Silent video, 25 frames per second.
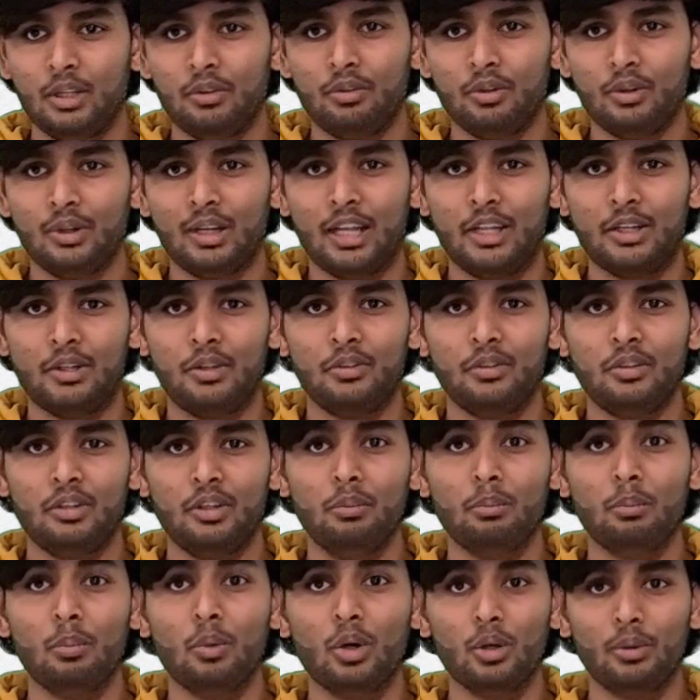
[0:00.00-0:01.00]
if you'd like to see
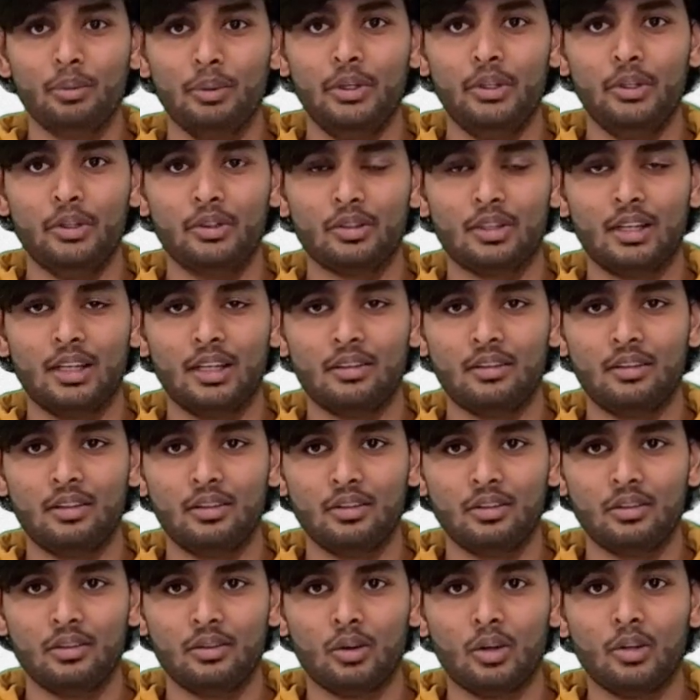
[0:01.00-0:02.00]
more videos like
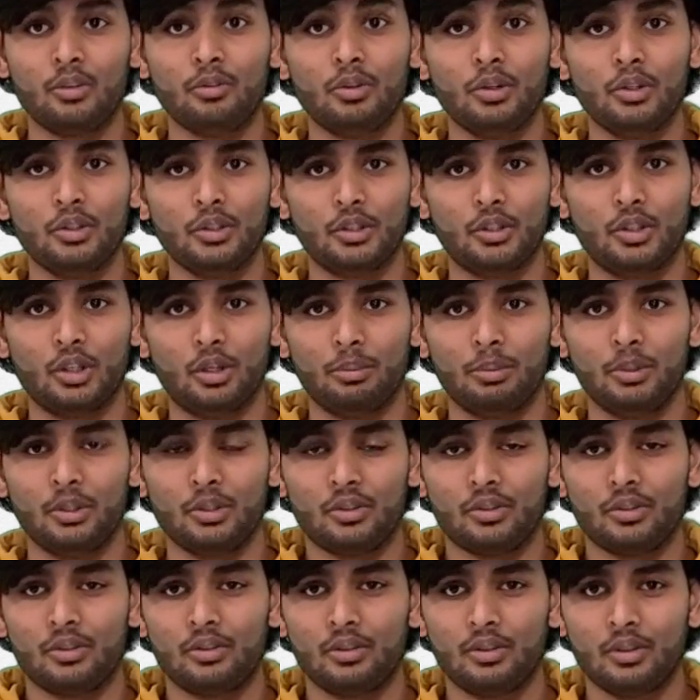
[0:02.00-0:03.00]
this on future
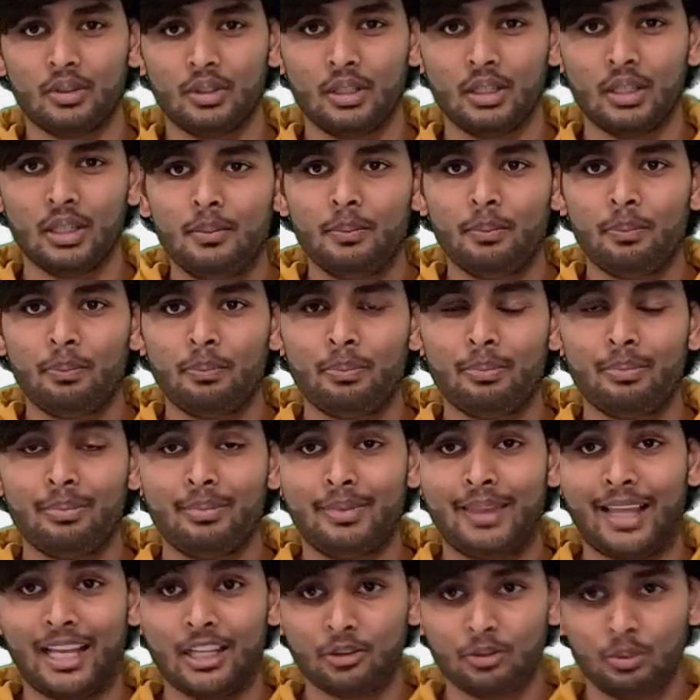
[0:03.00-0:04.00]
topics.
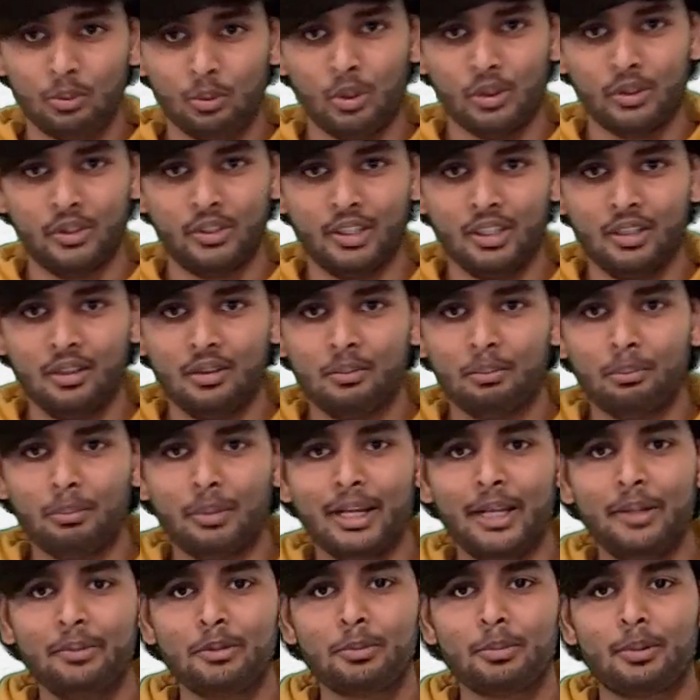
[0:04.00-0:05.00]
Thanks for watching. My
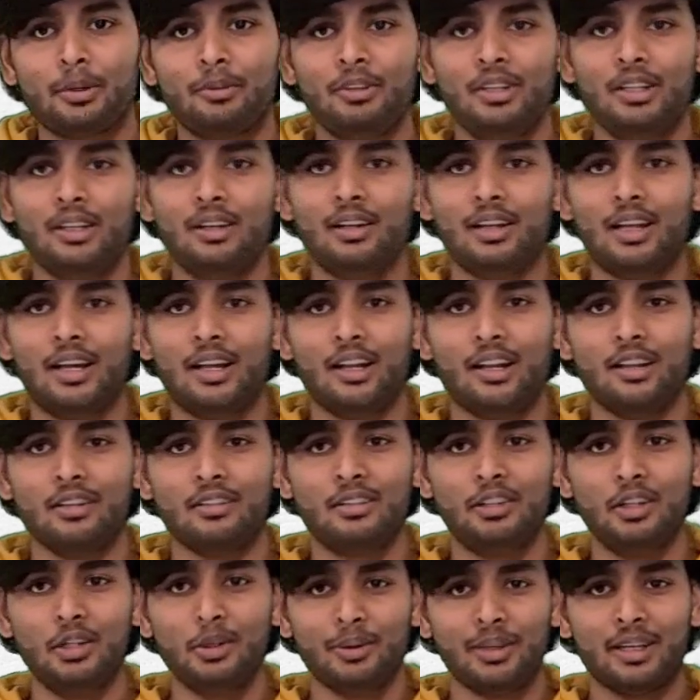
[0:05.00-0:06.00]
name is Praveen, and I'll
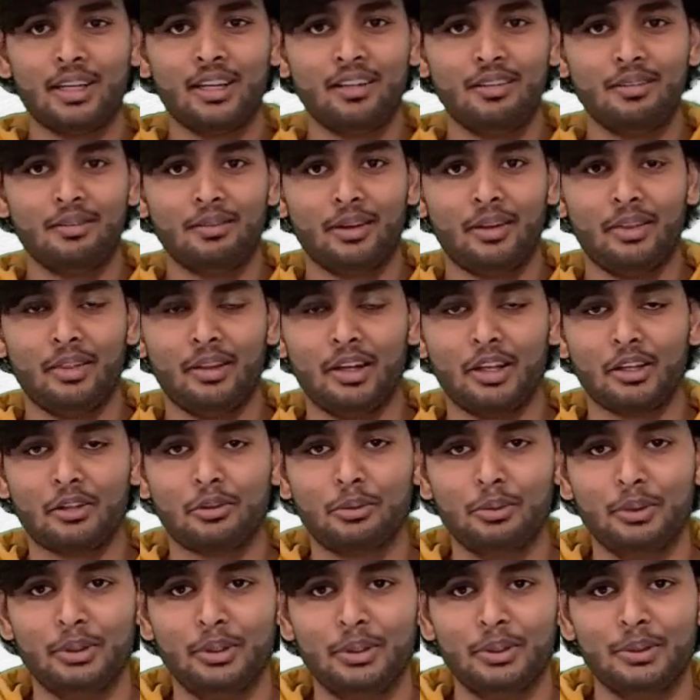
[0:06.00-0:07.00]
see you again in the next
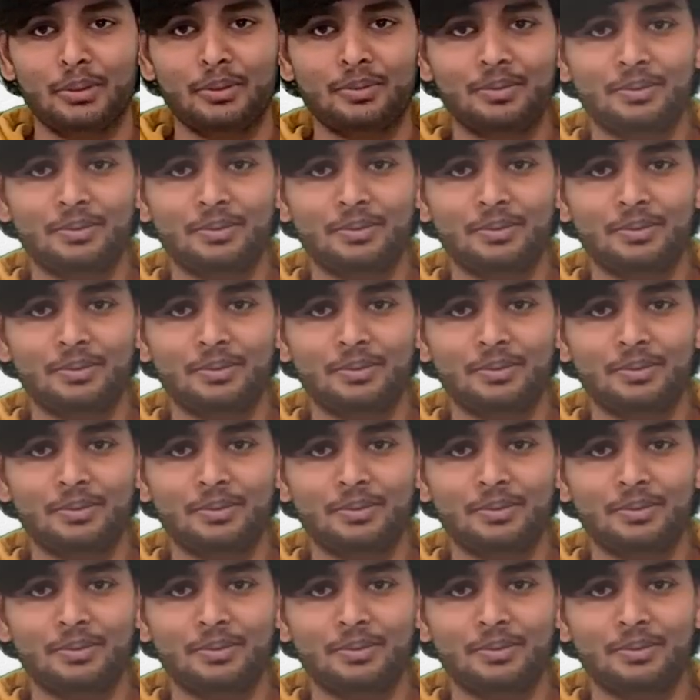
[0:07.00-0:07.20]
video.